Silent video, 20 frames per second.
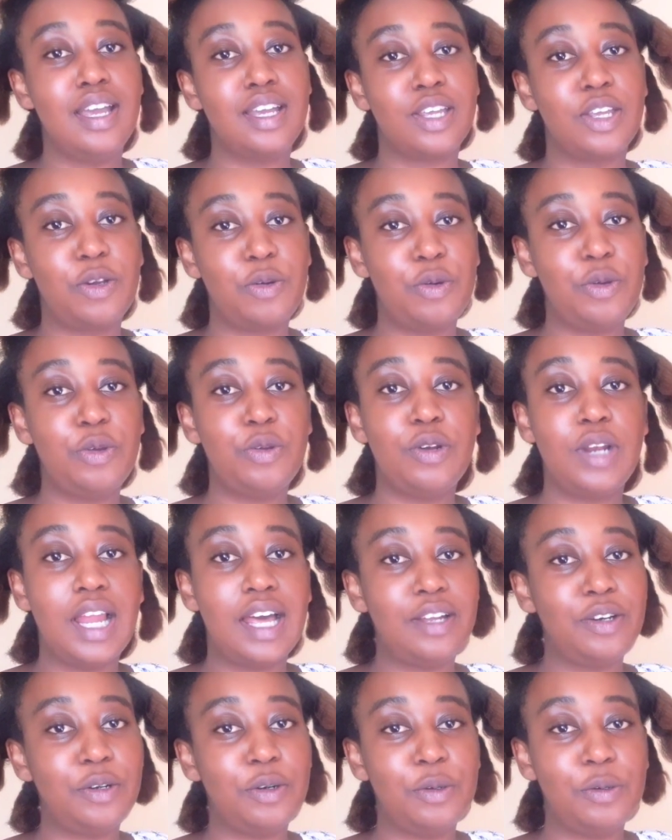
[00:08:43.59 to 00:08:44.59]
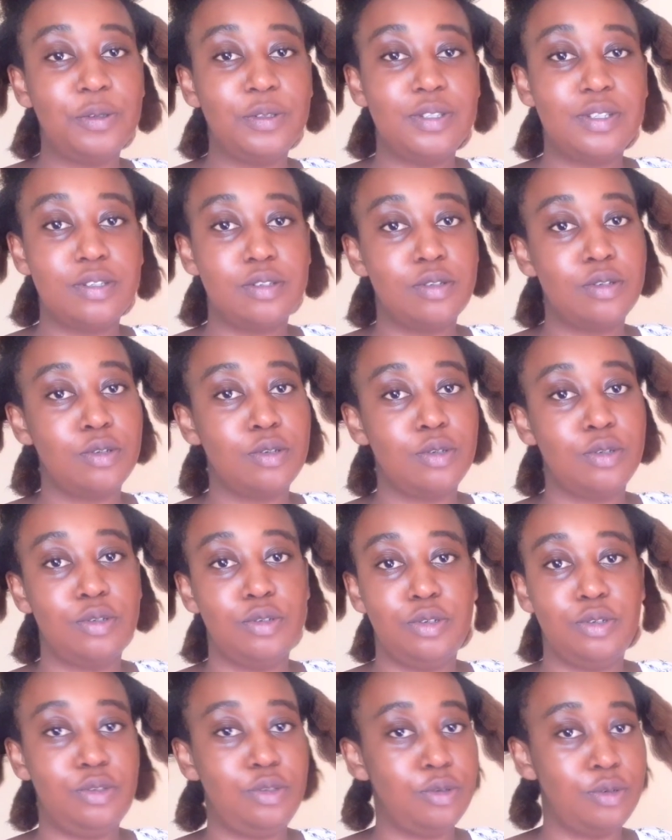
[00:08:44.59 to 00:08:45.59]
Kikuyu landlords
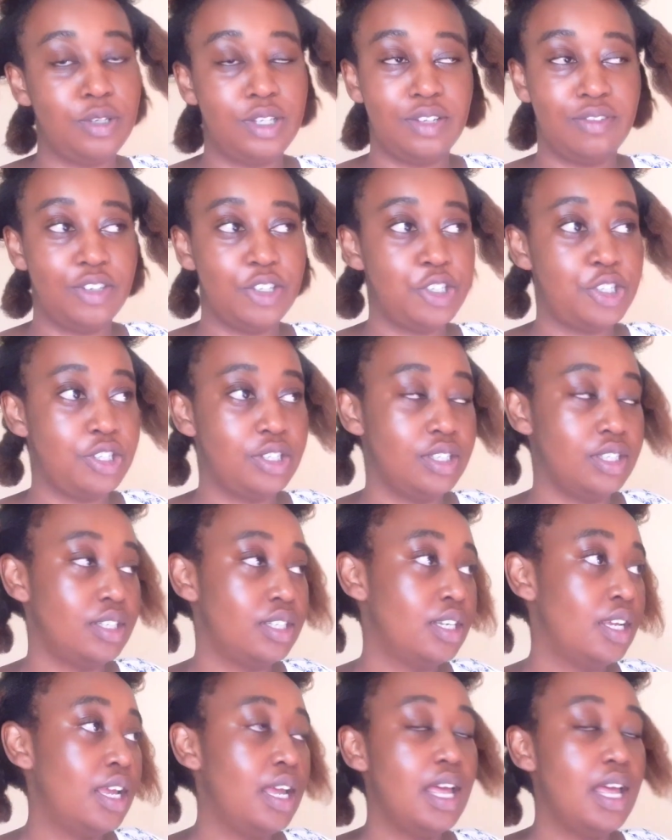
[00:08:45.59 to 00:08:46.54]
don't give a shit.